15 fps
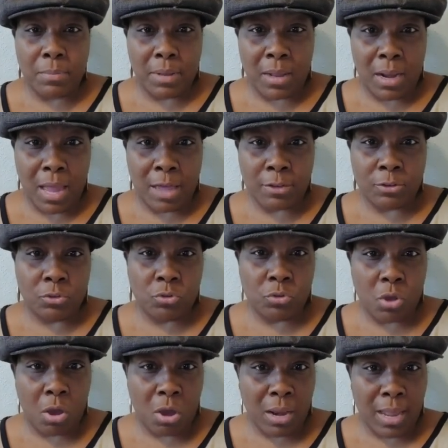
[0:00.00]
allowing you to do
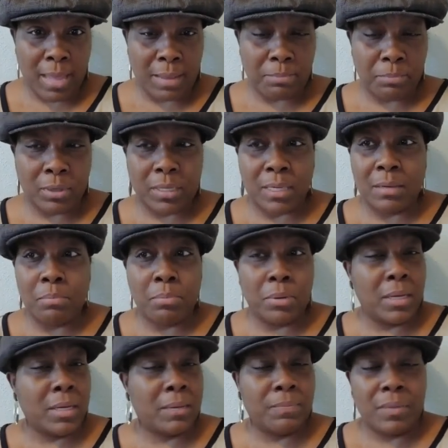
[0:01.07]
your online booking,
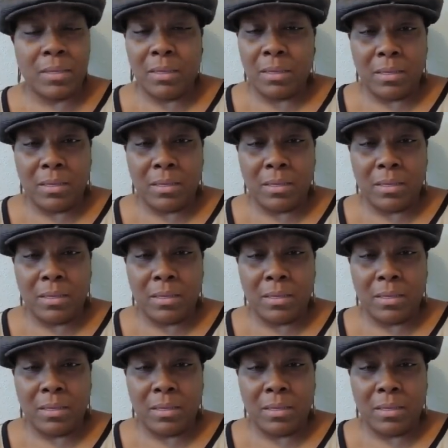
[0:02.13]
but